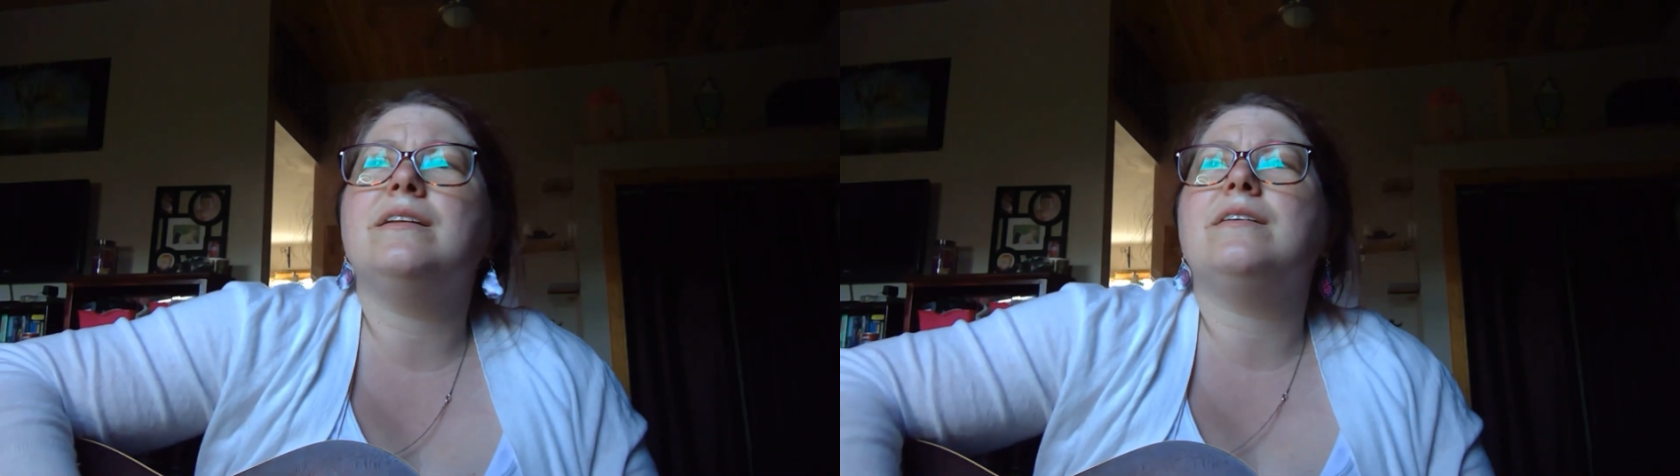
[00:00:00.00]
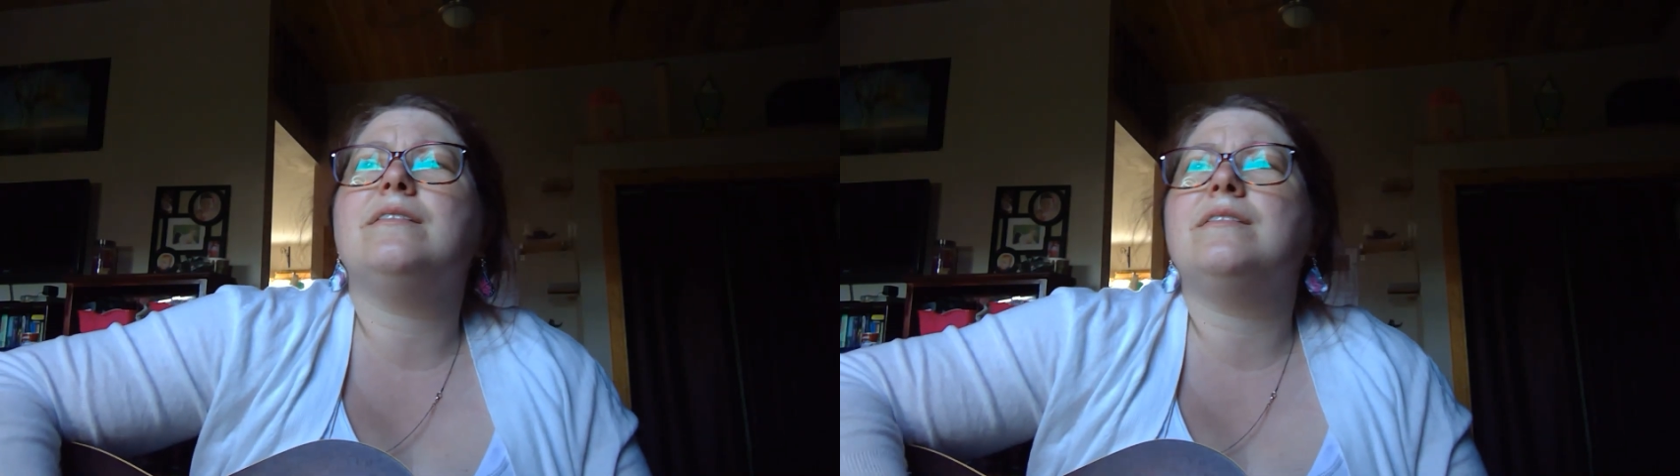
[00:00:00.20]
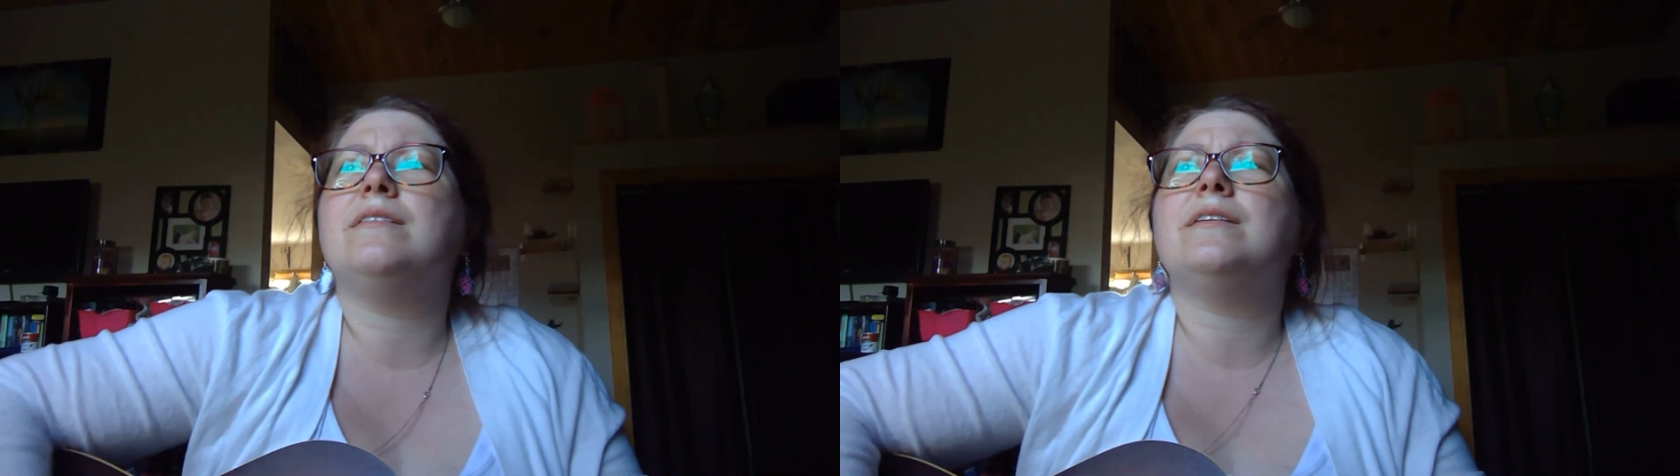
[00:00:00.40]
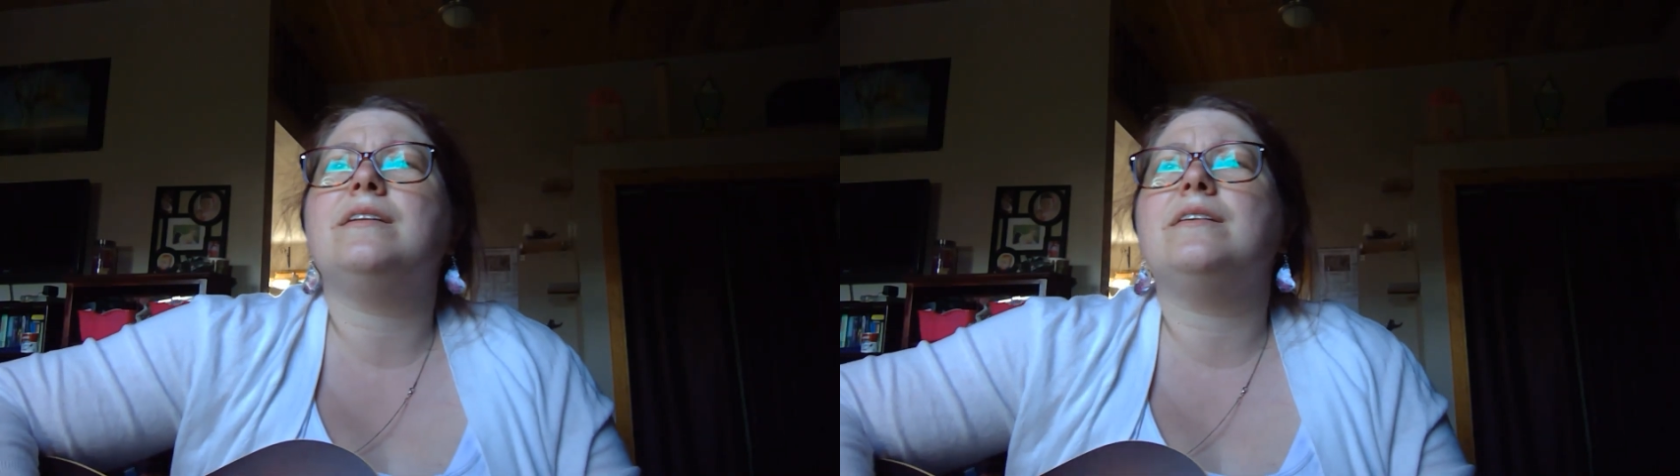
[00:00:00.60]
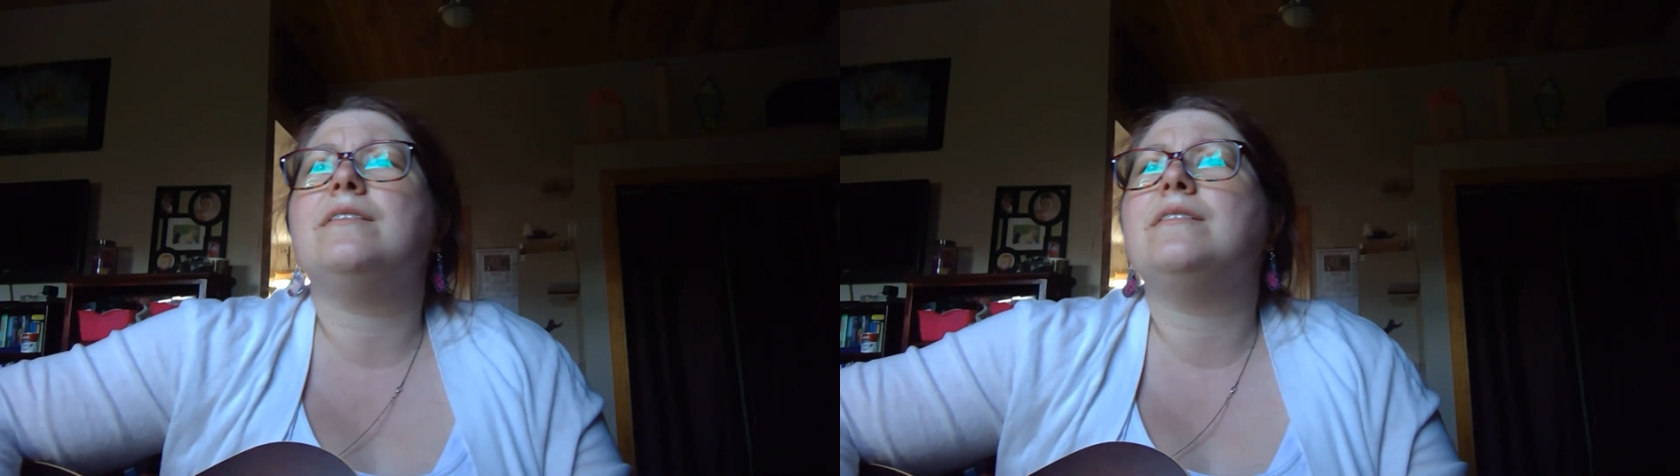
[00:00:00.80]
lord,
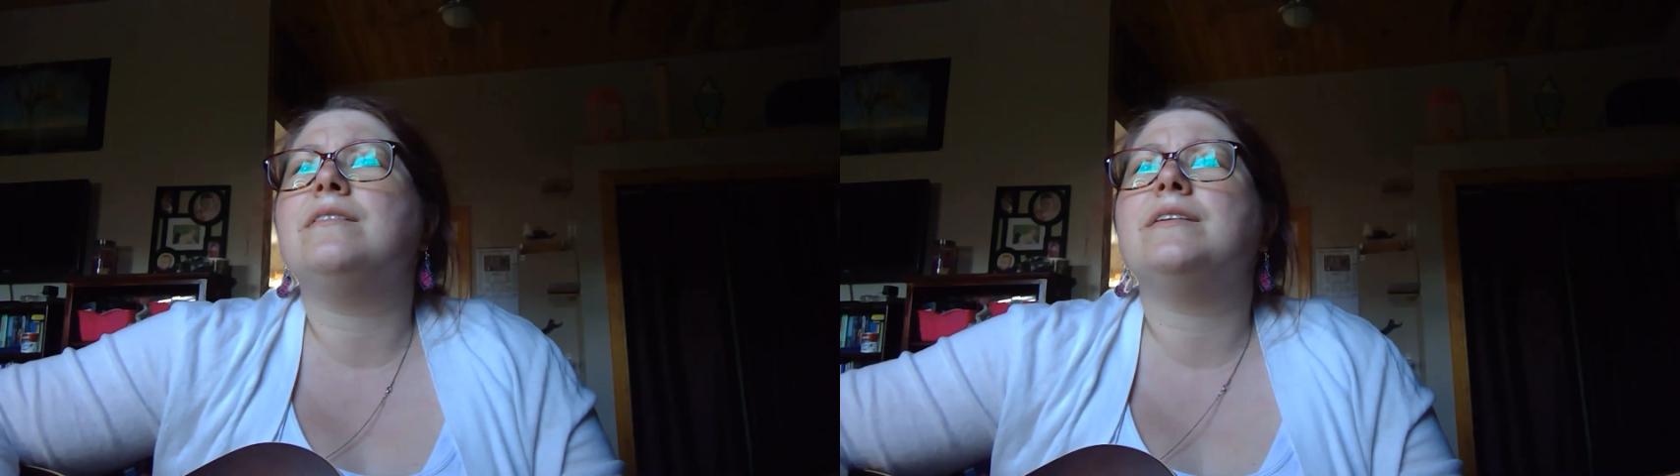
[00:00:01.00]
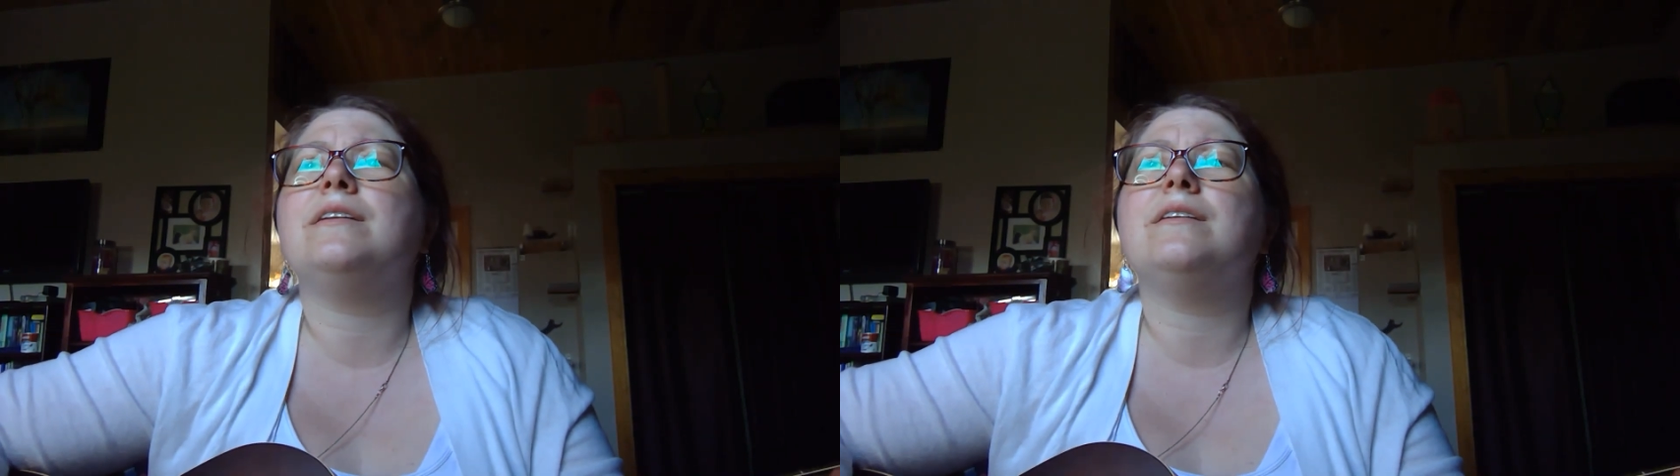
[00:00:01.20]
lord,